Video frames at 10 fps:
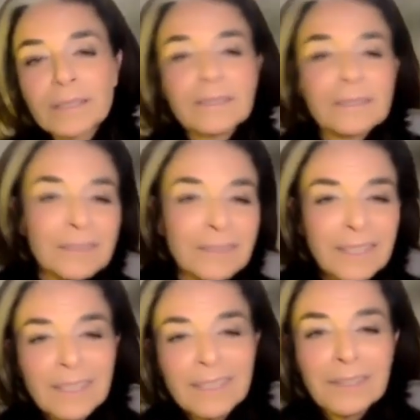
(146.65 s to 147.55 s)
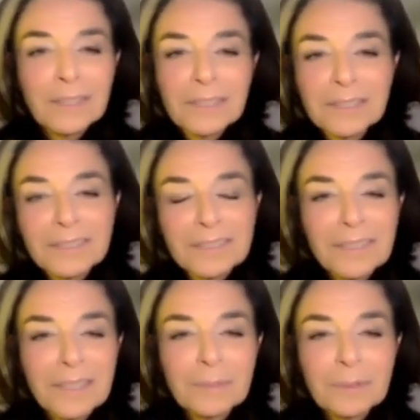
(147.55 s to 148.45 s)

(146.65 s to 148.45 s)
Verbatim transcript: It's kind of hard to decide